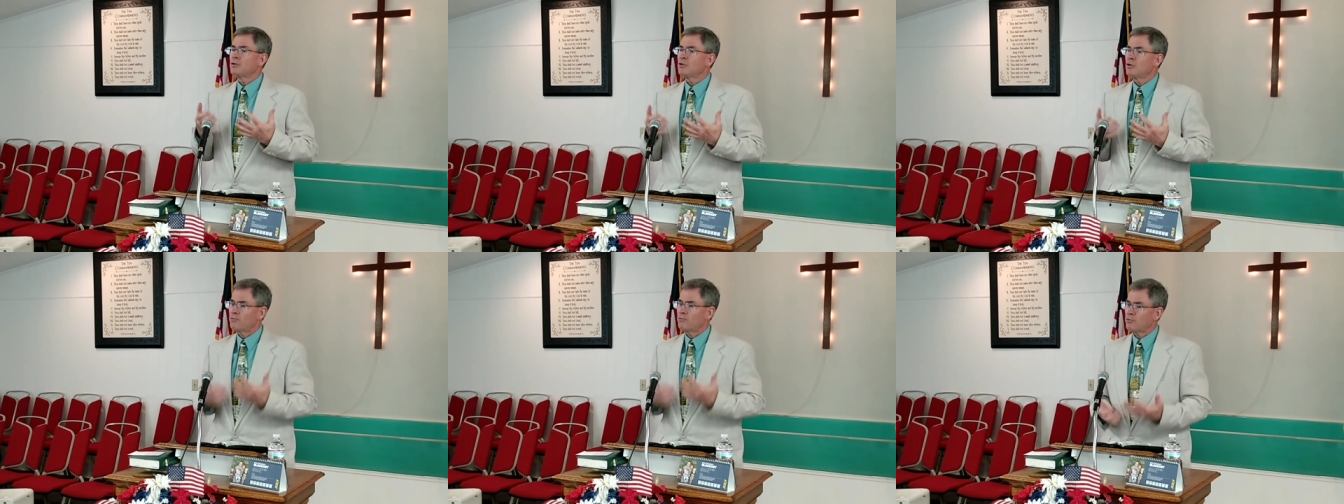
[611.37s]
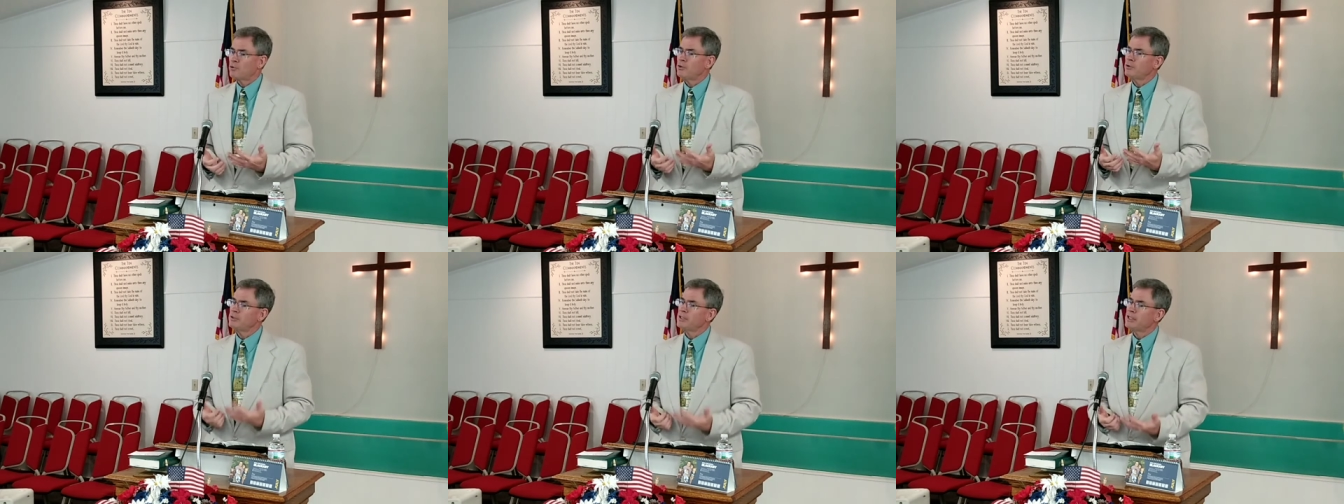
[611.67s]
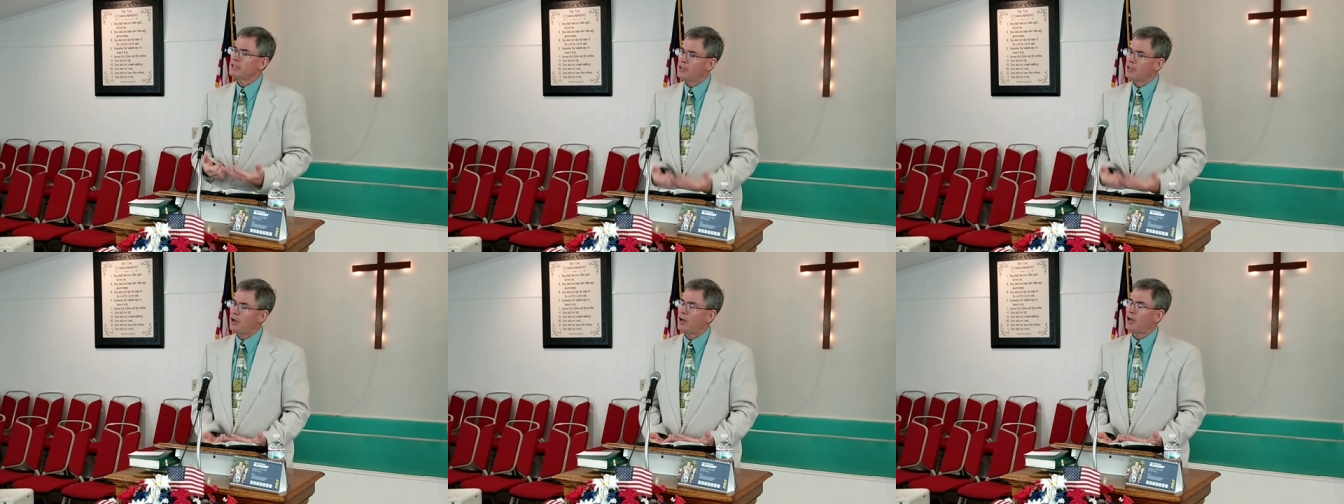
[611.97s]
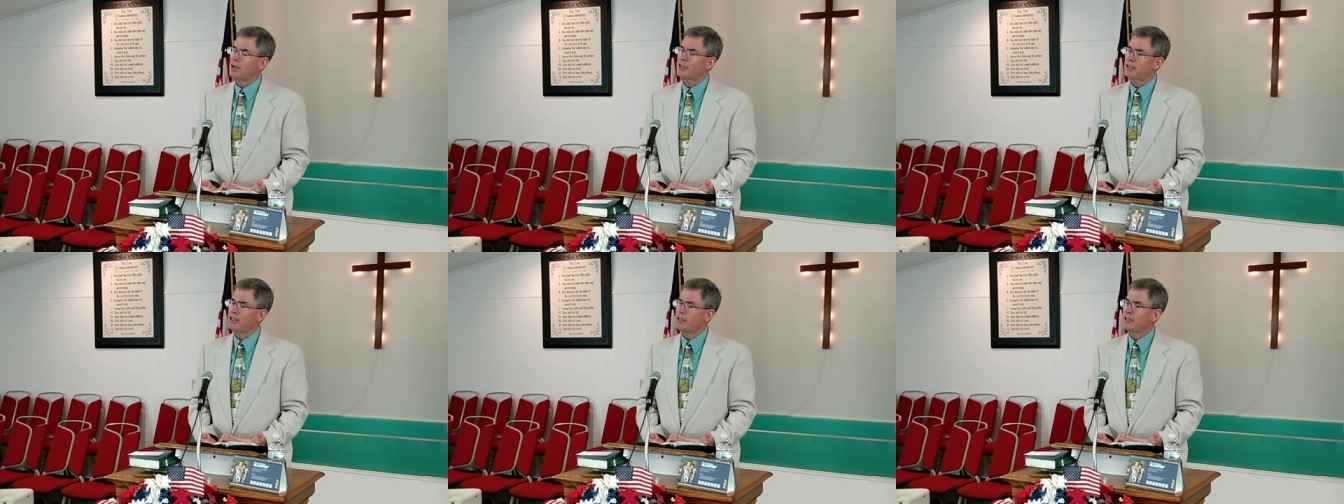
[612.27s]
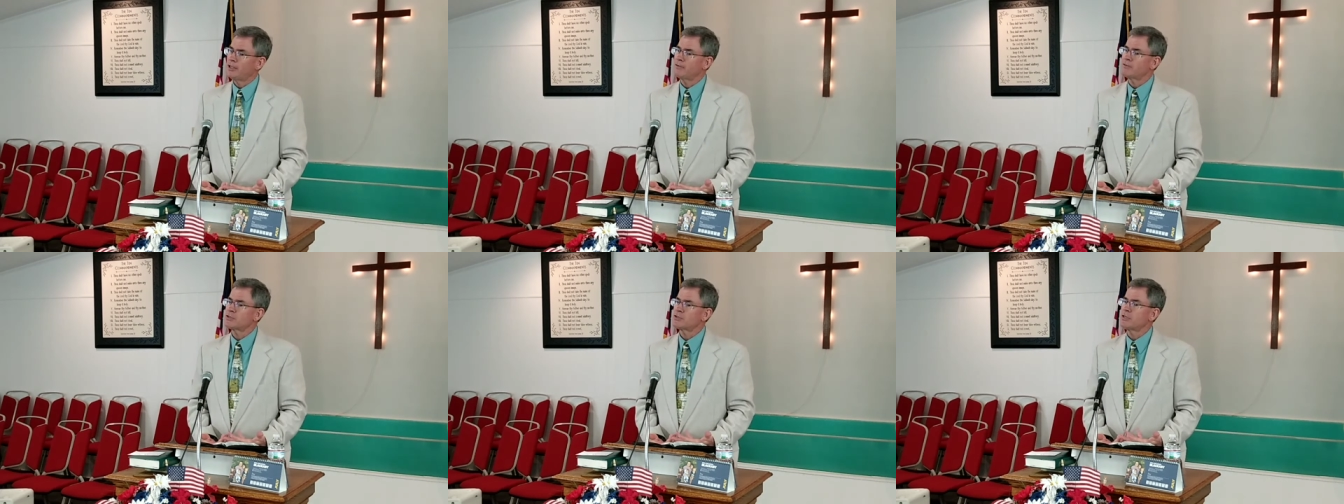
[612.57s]
The fruit that God
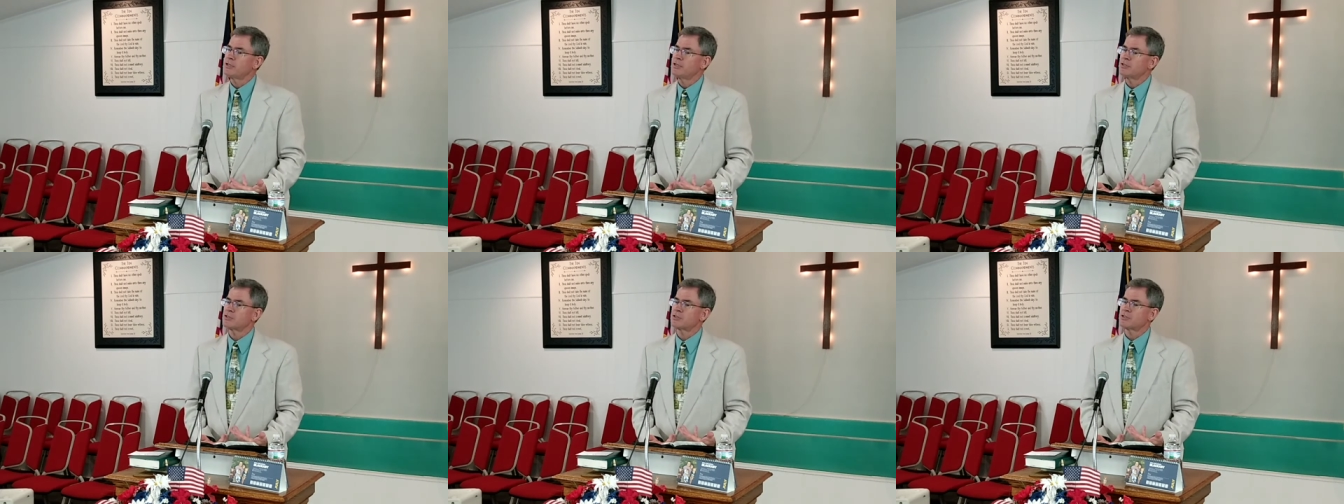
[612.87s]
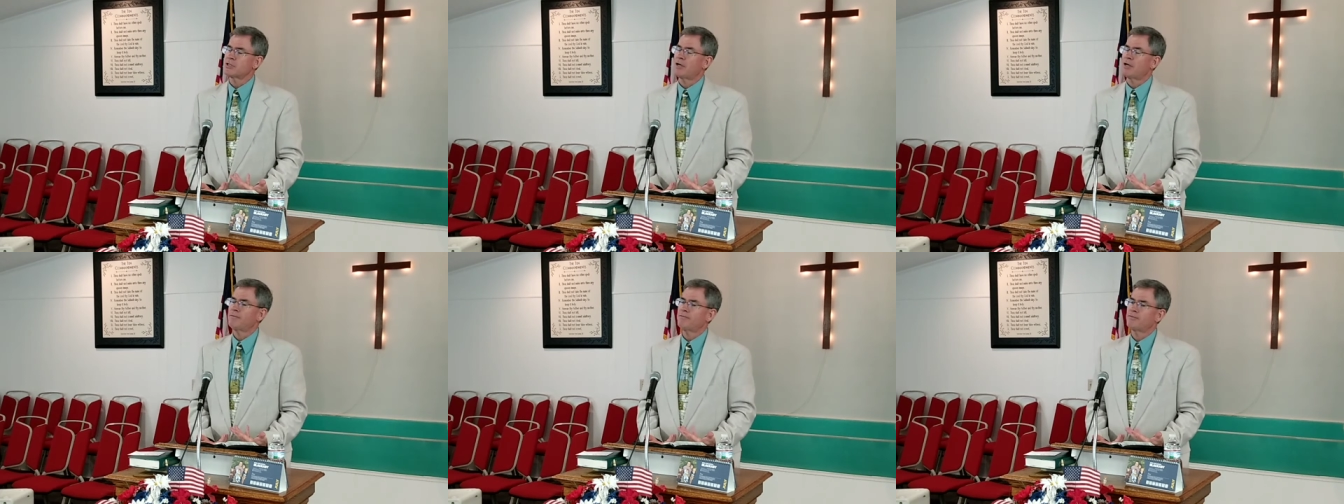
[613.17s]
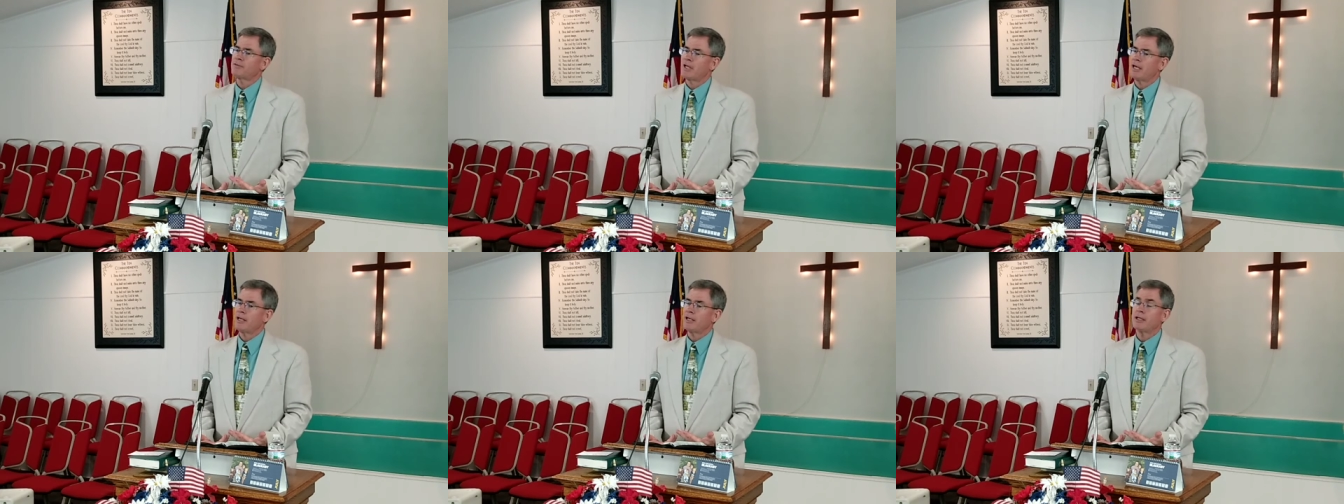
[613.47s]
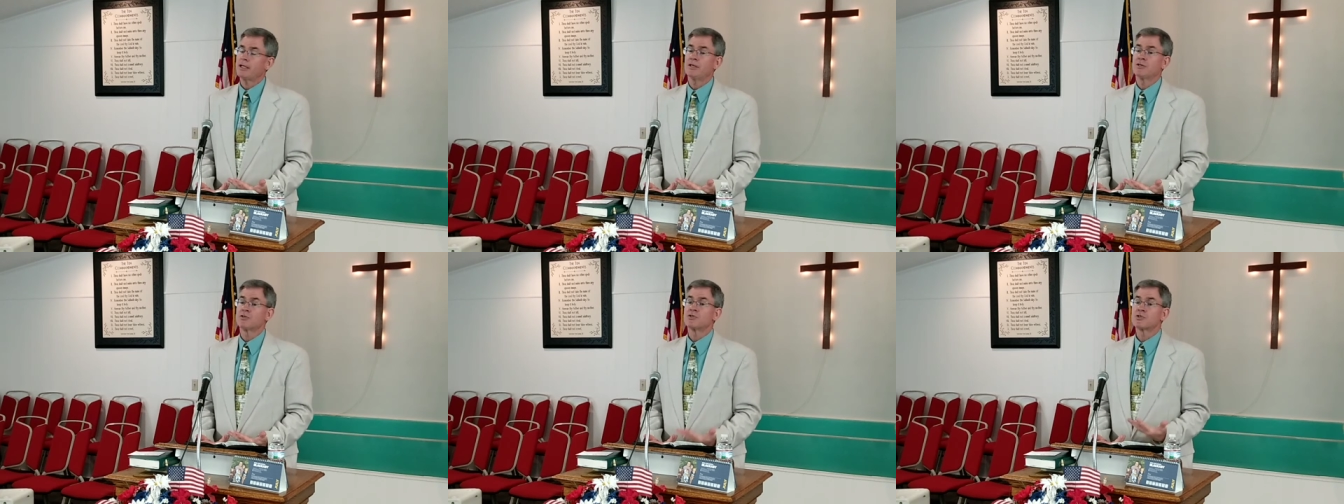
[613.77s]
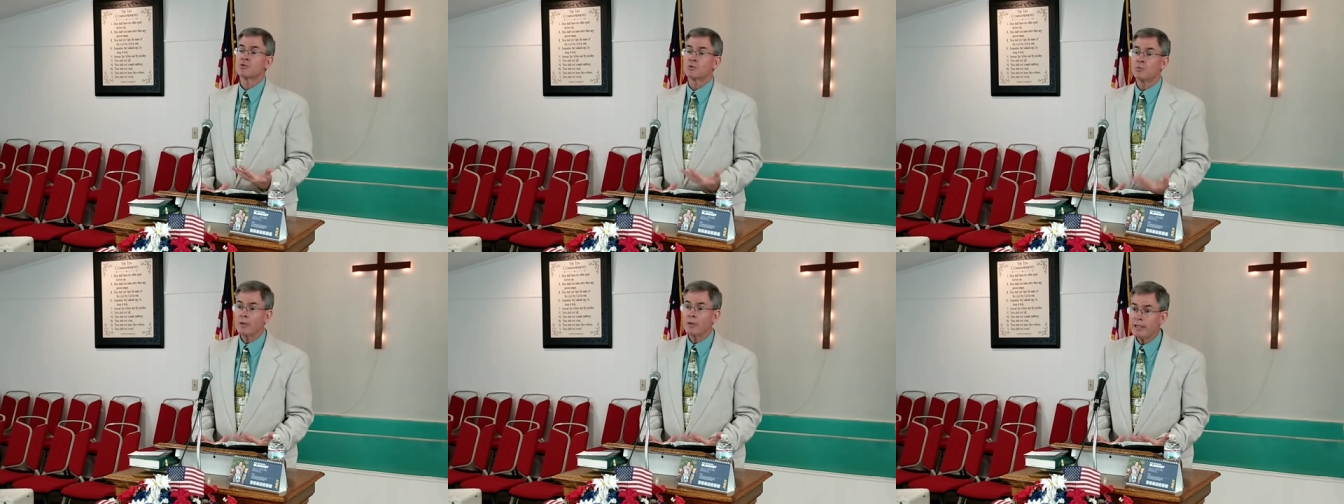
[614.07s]
gives is stuff that
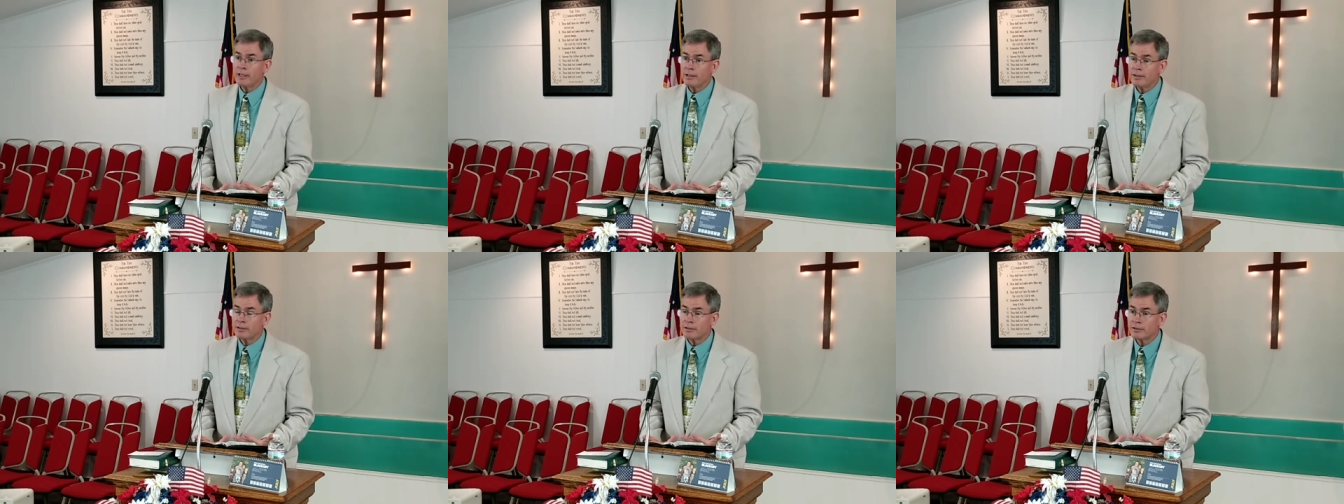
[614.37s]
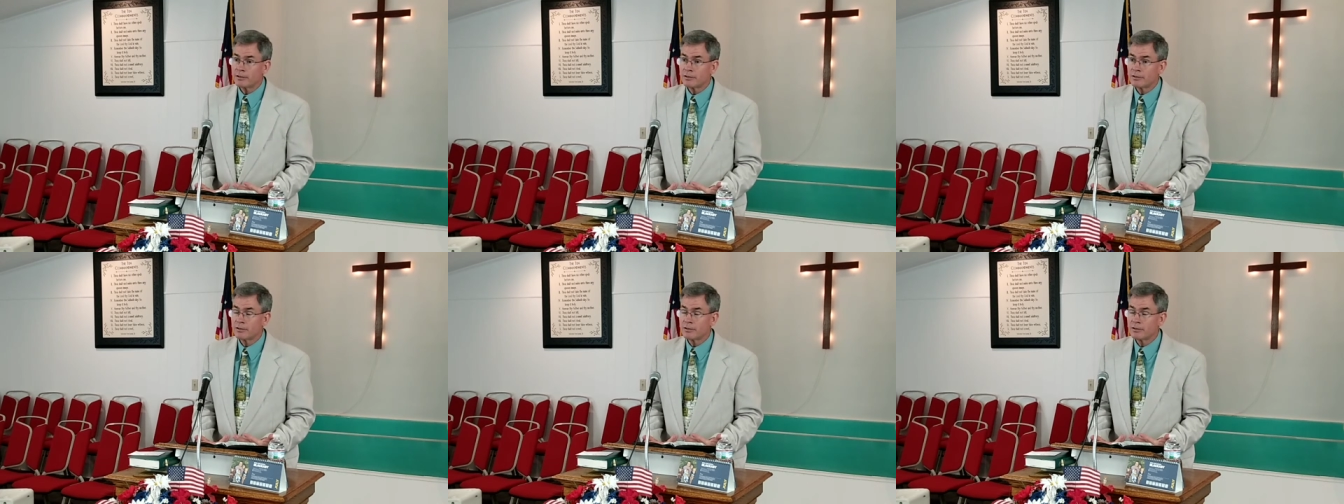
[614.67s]
is sweet